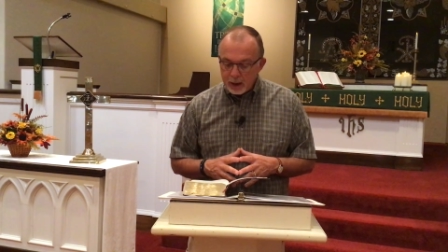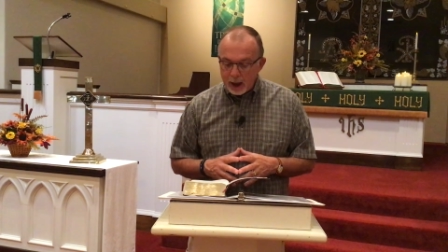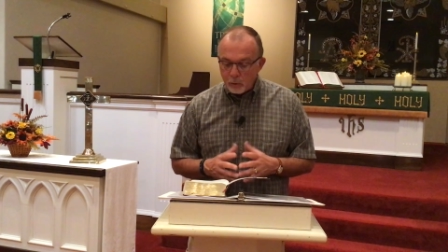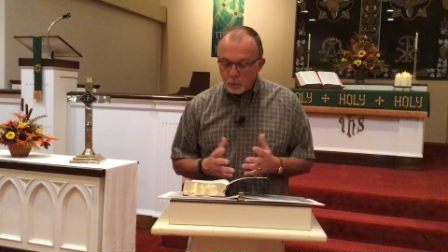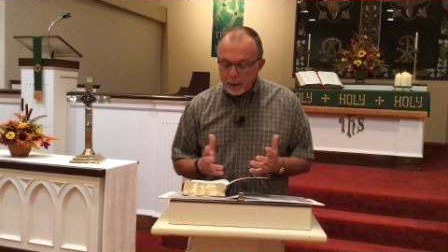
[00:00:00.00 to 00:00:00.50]

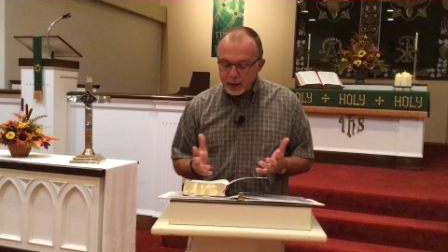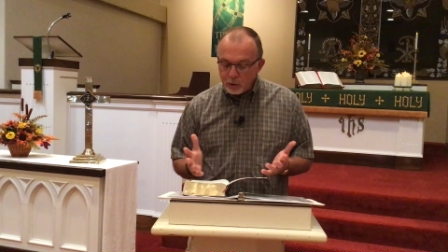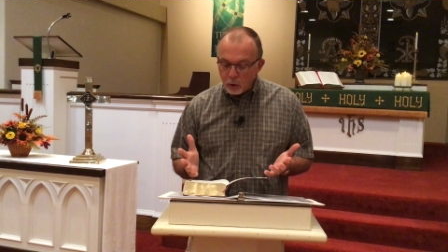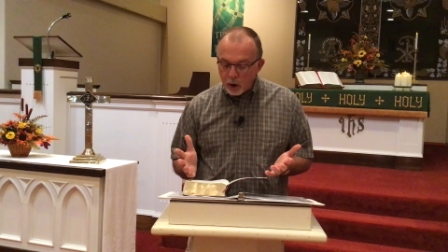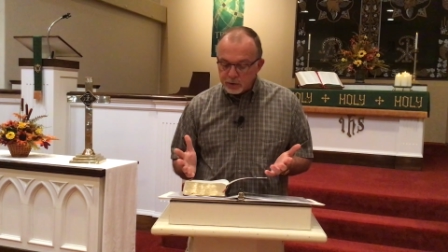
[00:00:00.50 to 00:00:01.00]
I will make
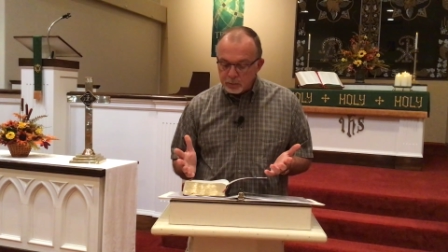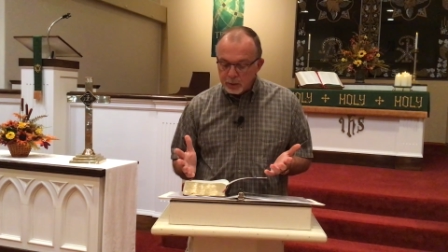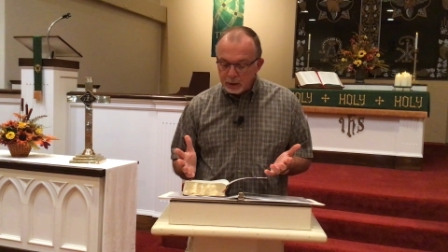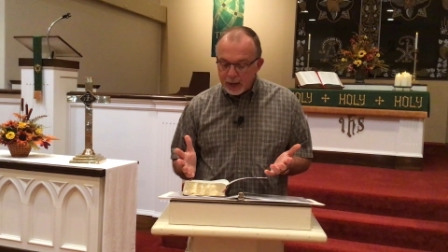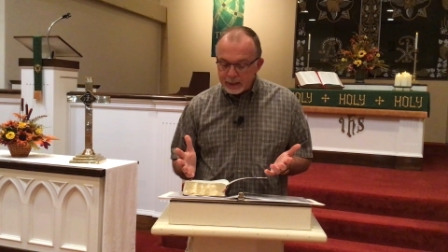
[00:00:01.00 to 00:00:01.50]
your
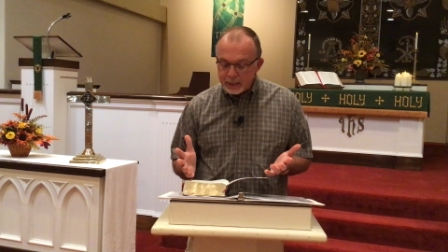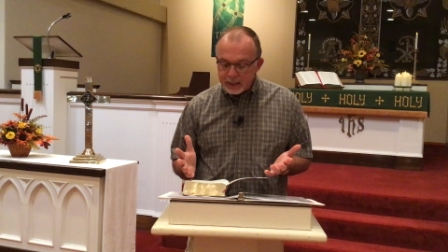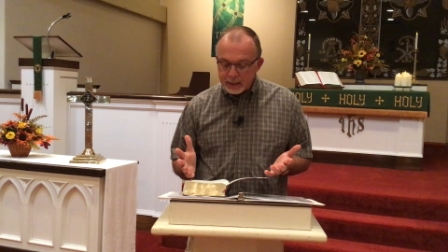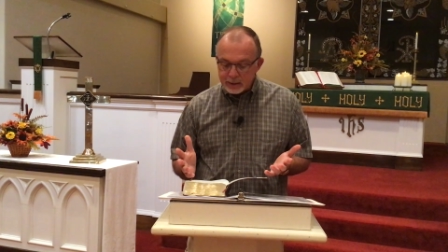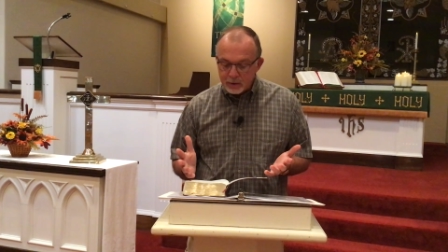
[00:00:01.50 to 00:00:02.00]
offspring like the
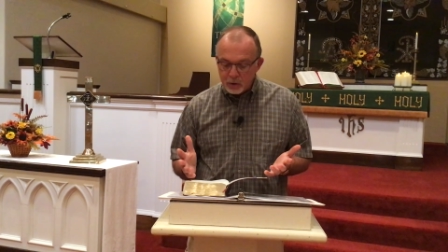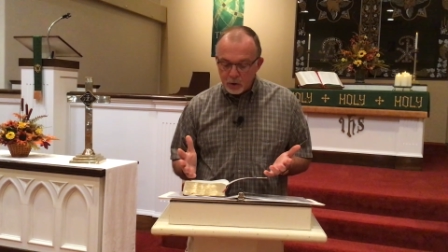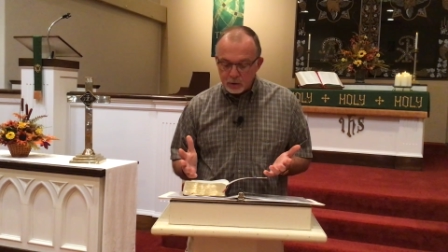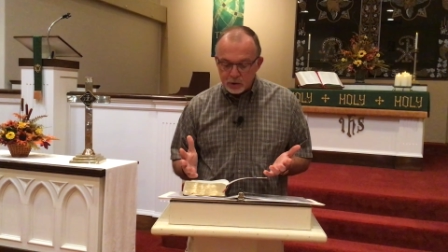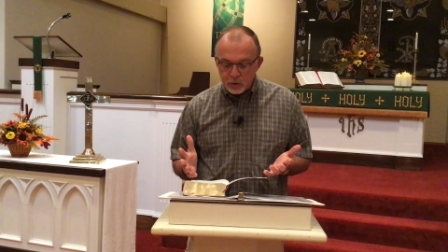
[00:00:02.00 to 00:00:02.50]
dust of the
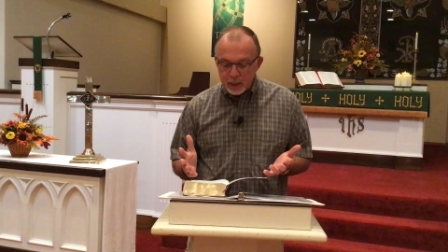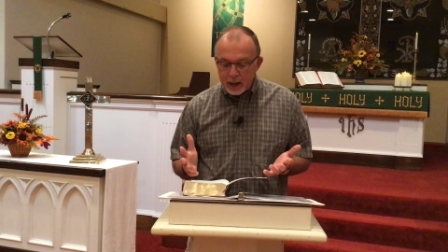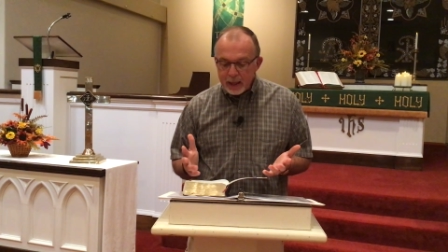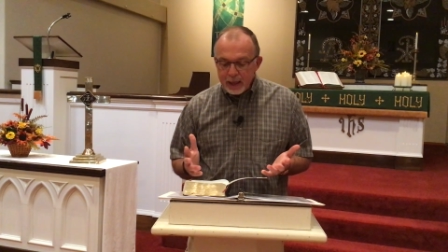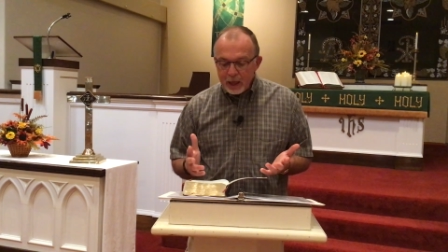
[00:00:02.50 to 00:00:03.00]
earth, so
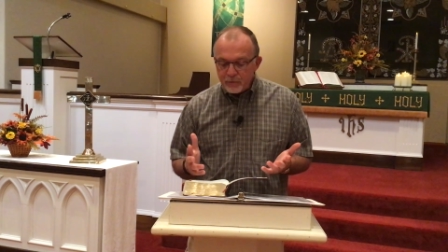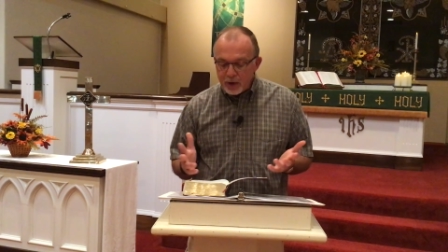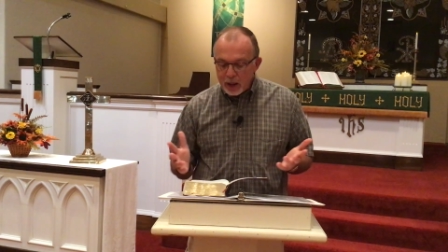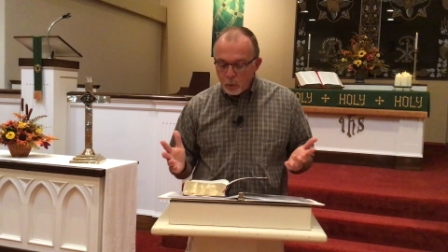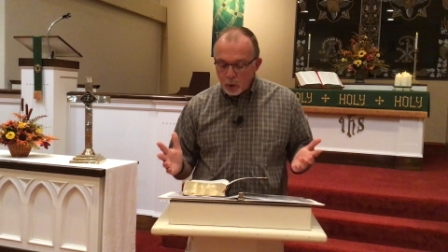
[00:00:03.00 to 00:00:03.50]
that if
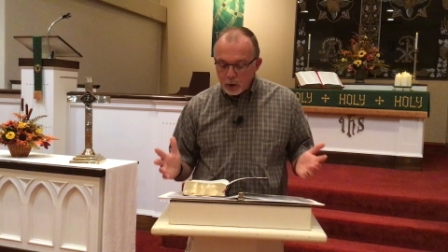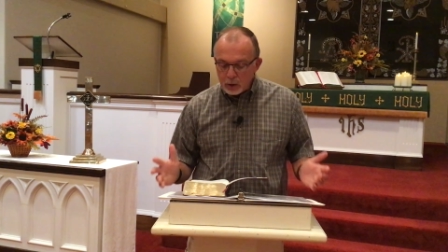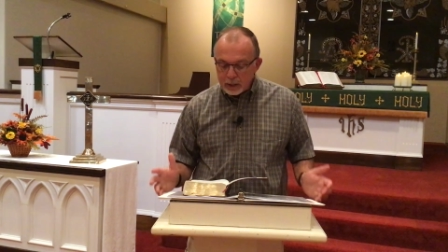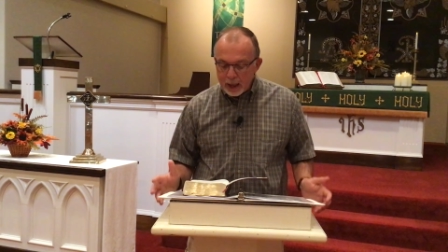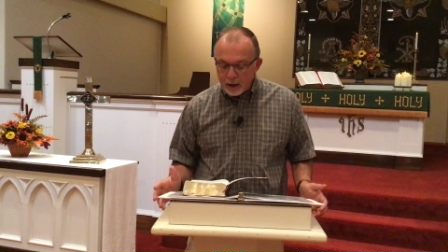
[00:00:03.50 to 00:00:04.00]
anyone
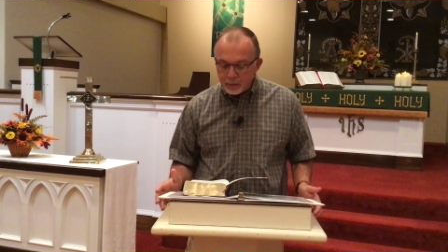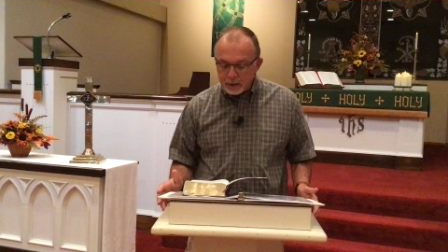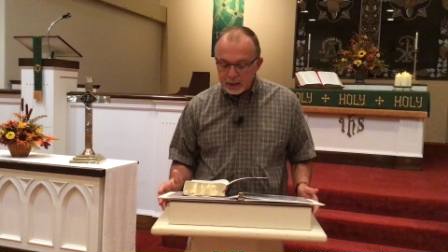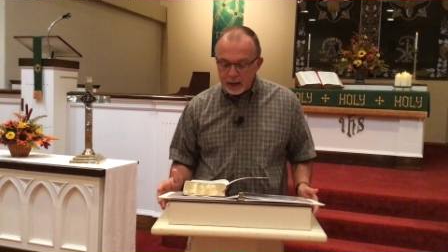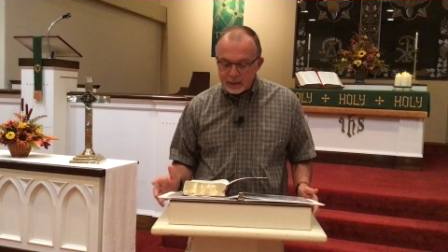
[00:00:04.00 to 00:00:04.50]
could count the
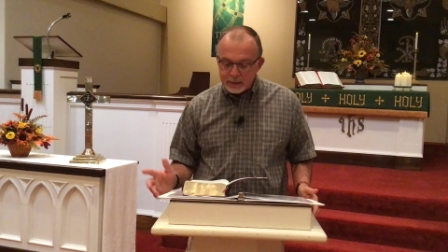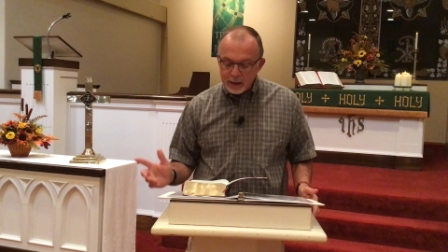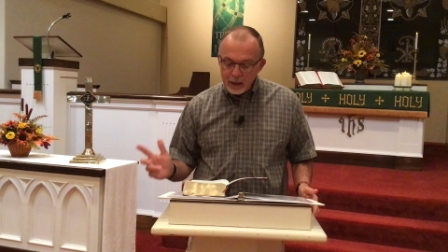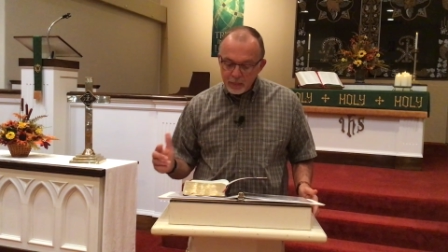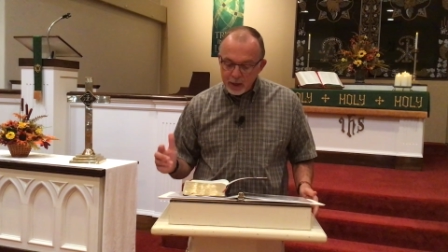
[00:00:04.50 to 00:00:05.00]
dust,
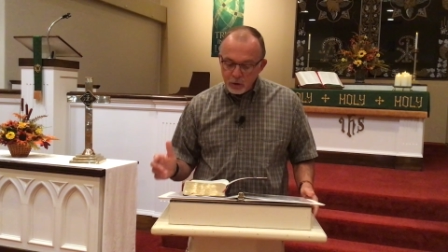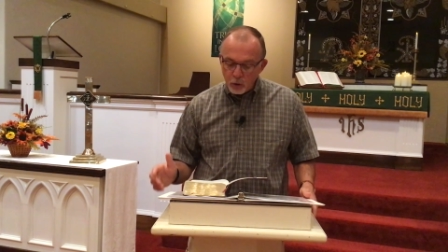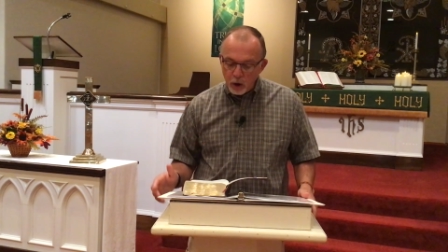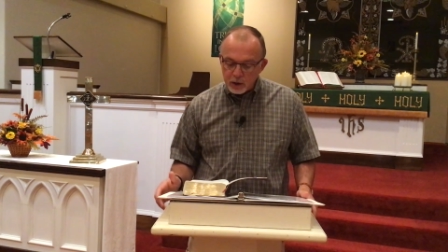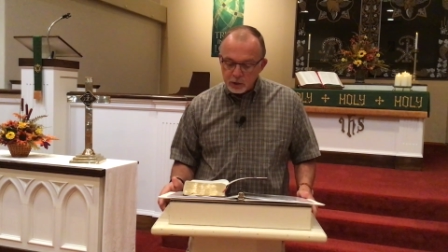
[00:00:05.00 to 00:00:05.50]
then
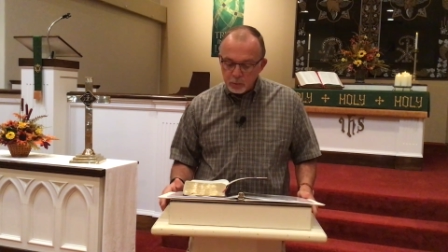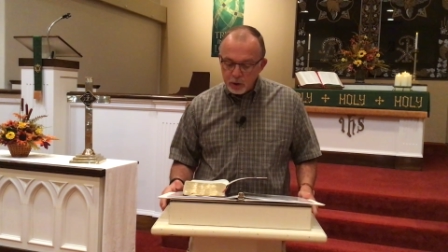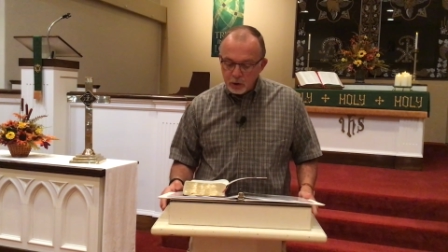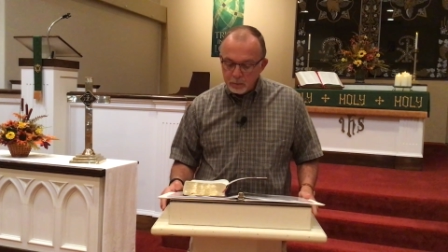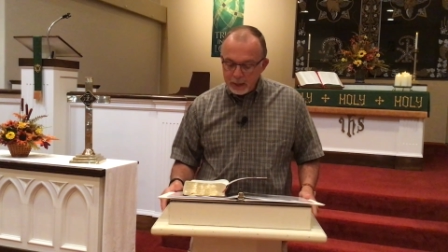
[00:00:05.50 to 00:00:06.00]
your
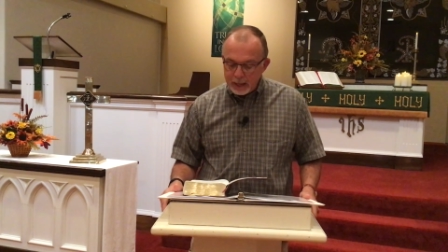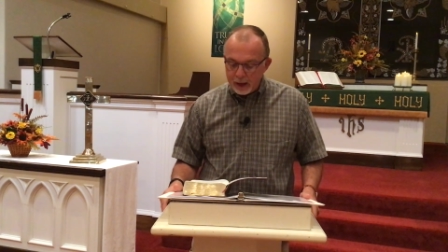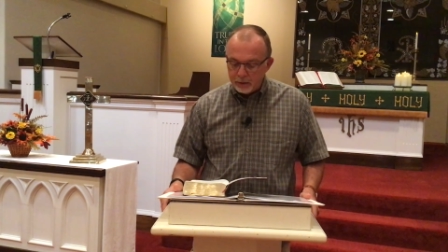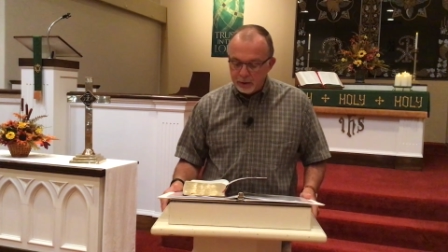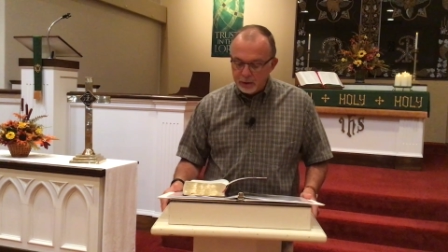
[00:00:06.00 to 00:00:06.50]
offspring could be
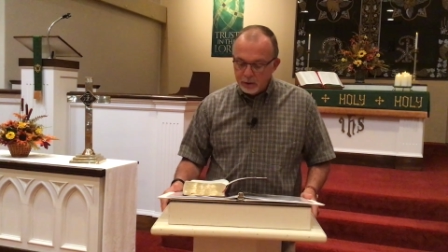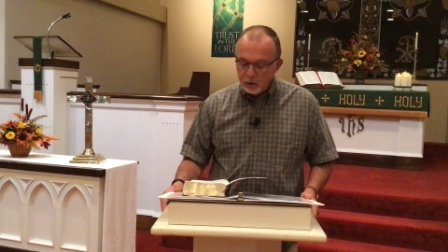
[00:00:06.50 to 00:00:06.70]
counted.